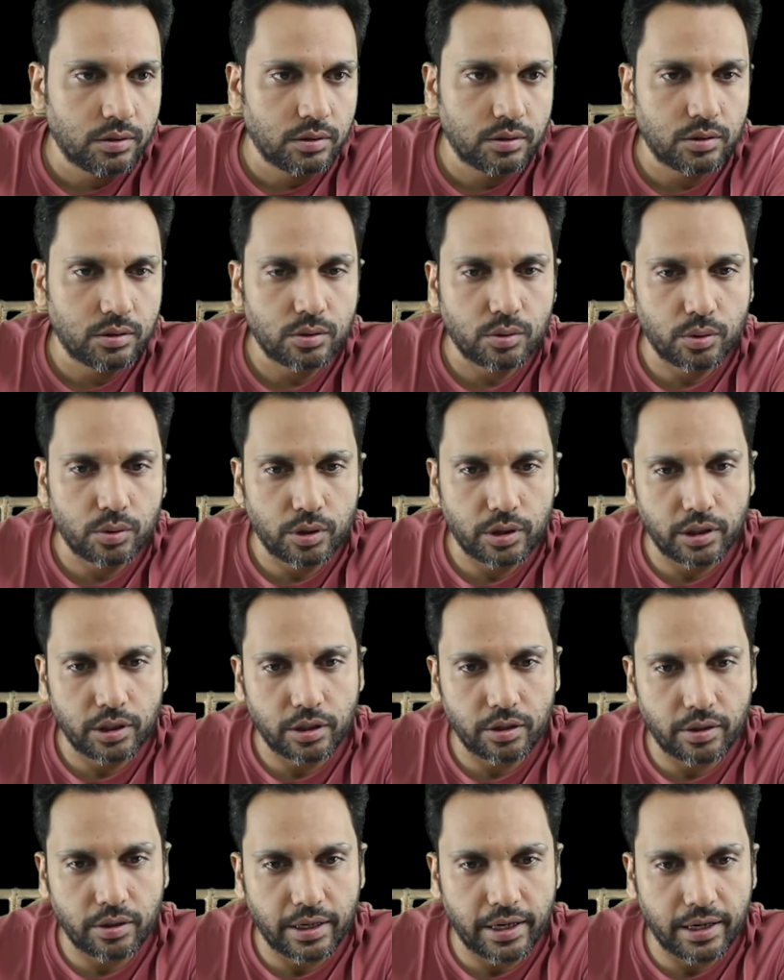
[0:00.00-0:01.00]
So in
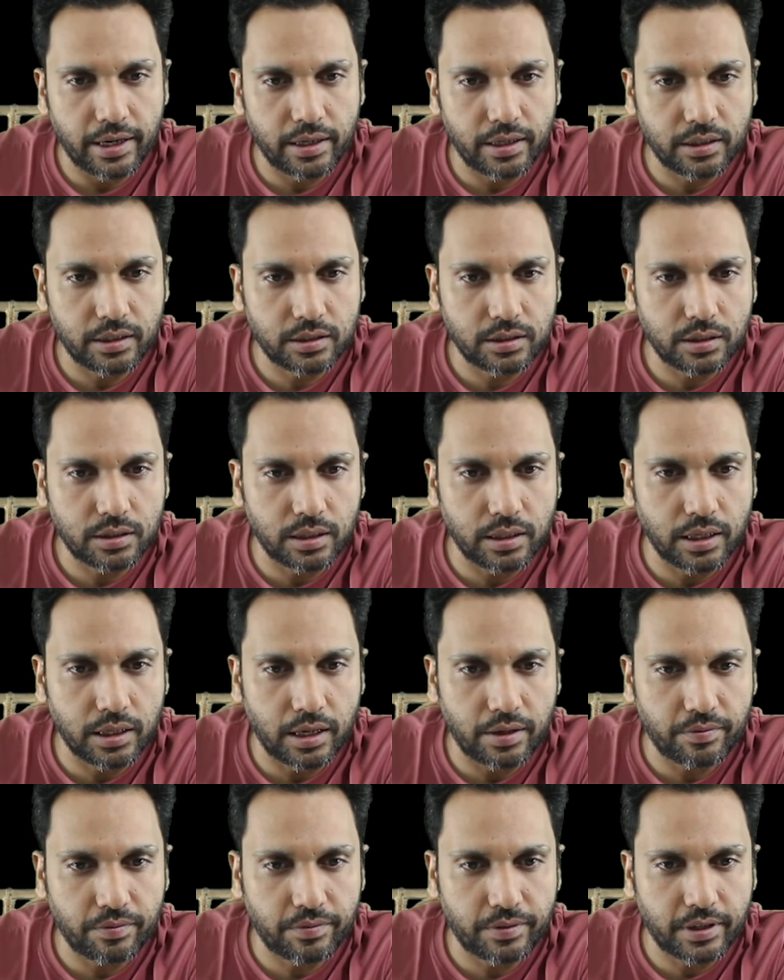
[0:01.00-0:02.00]
your NH3 I
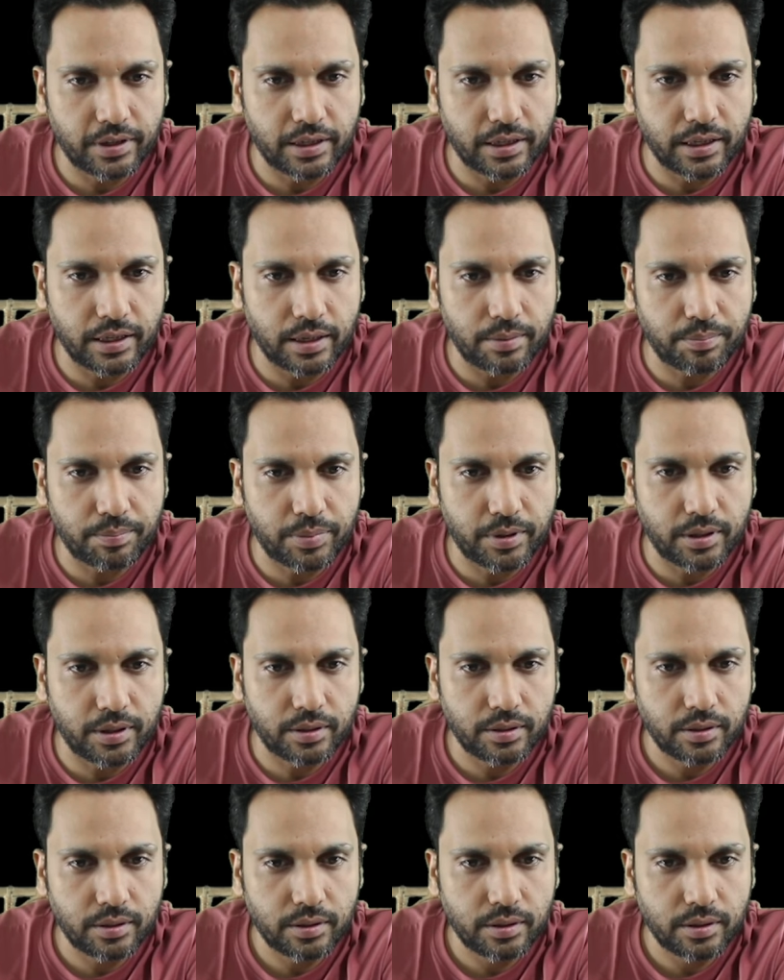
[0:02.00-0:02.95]
have kept